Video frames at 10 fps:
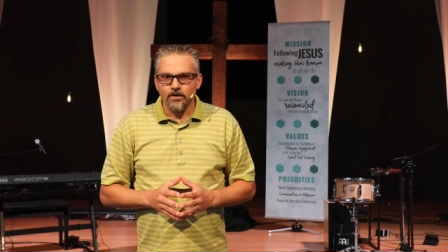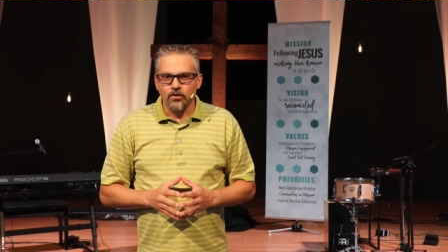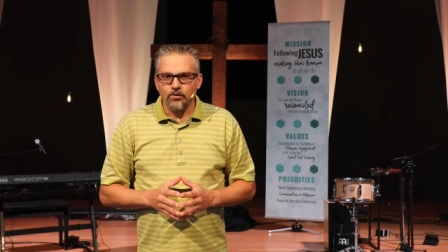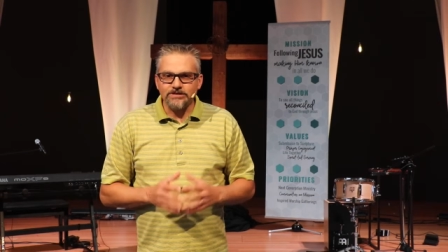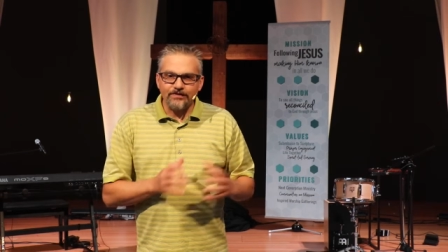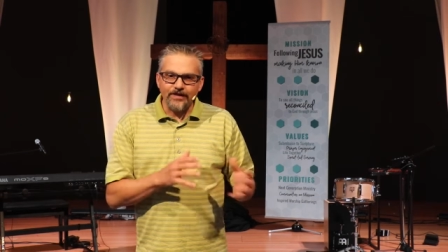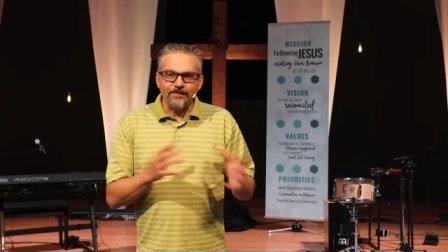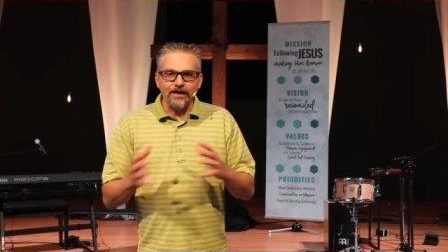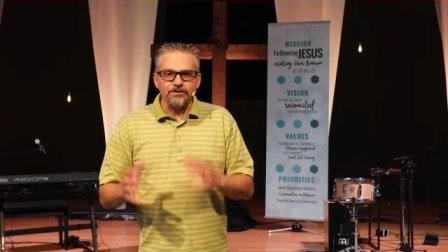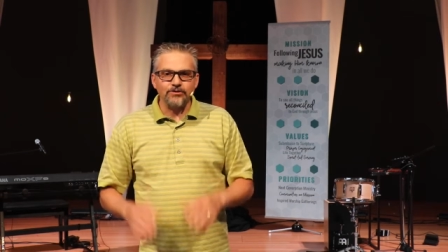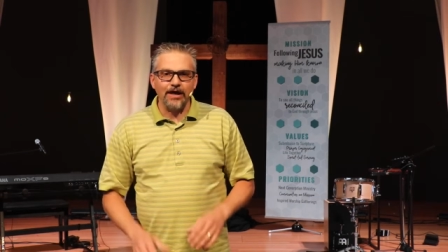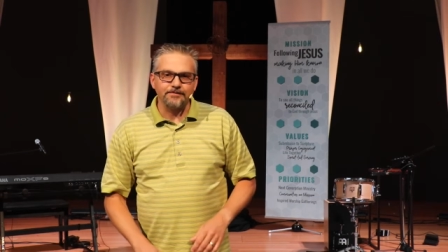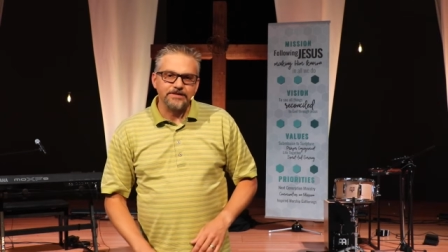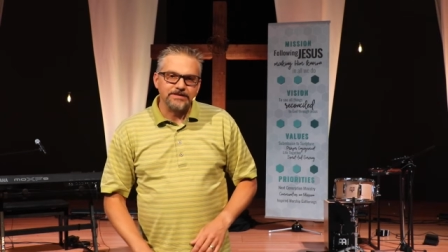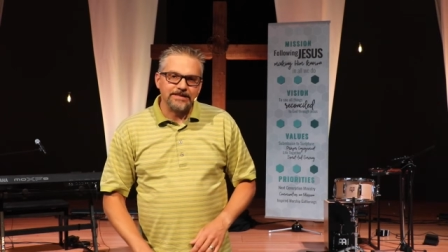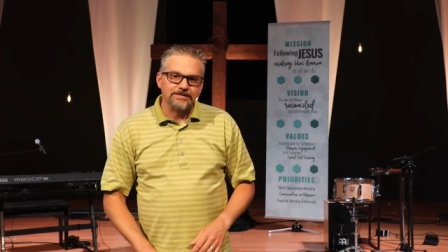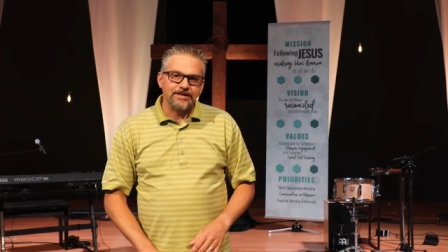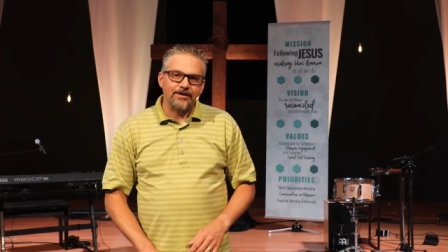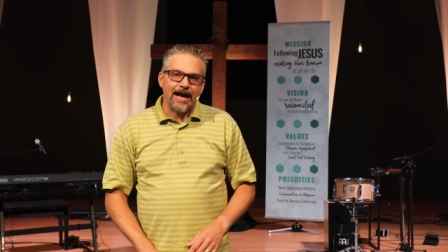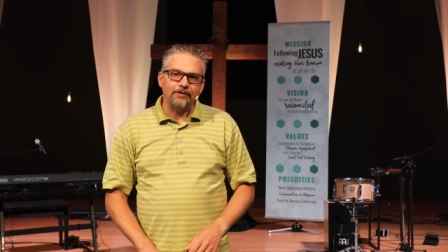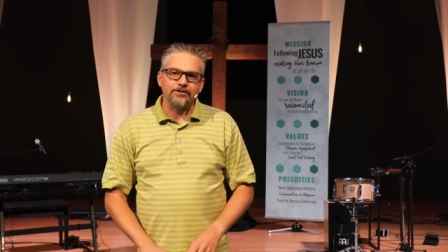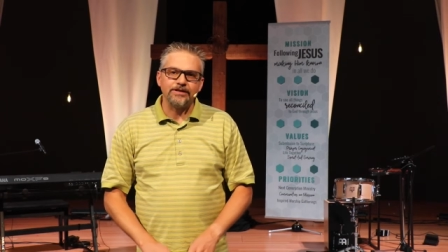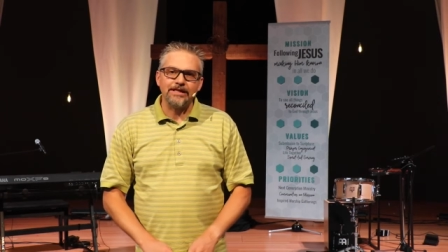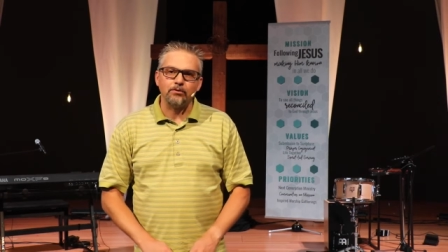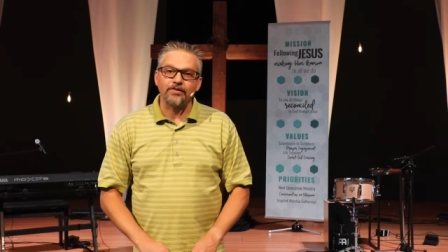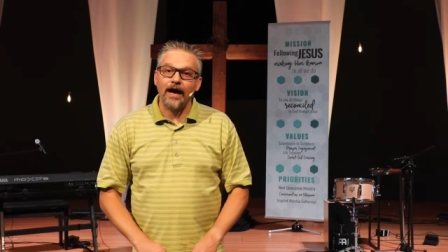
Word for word: which I think then also helps us consider how to deal with